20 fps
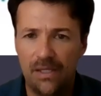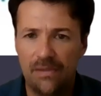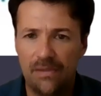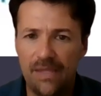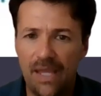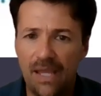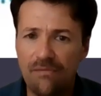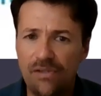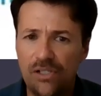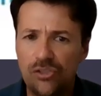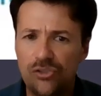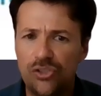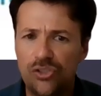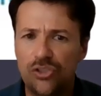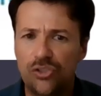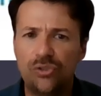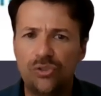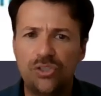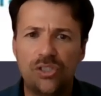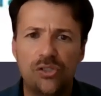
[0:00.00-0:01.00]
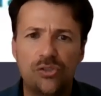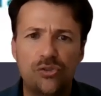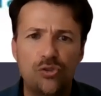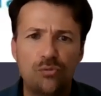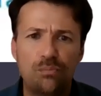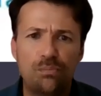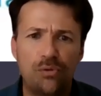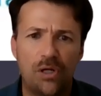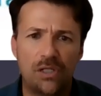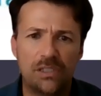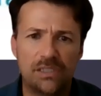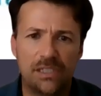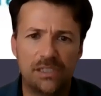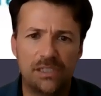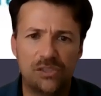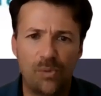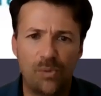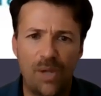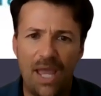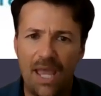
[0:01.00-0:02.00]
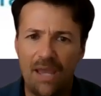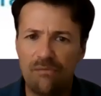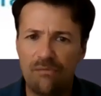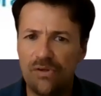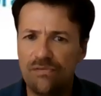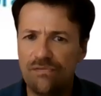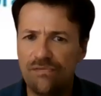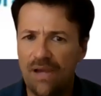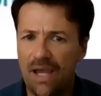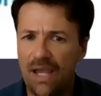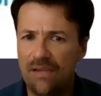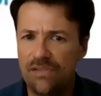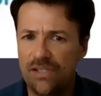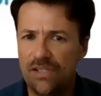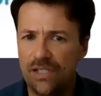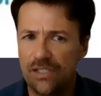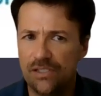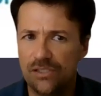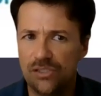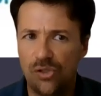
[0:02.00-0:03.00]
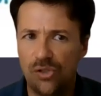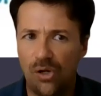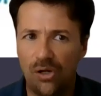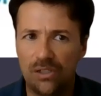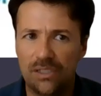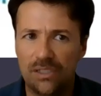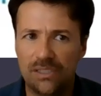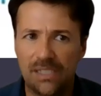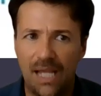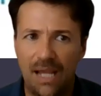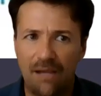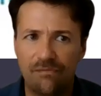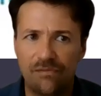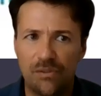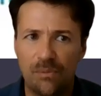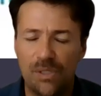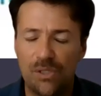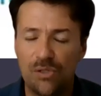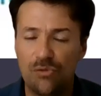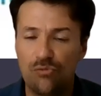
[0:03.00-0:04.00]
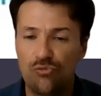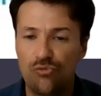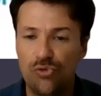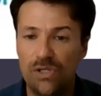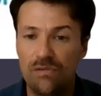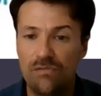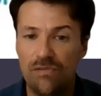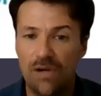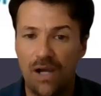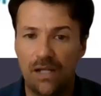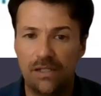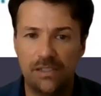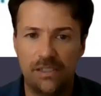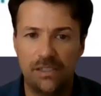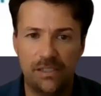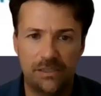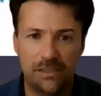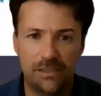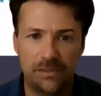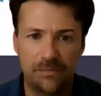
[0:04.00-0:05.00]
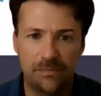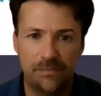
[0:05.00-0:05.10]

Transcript: They've introduced a new process where every 5 years, doctors have to be revalidated.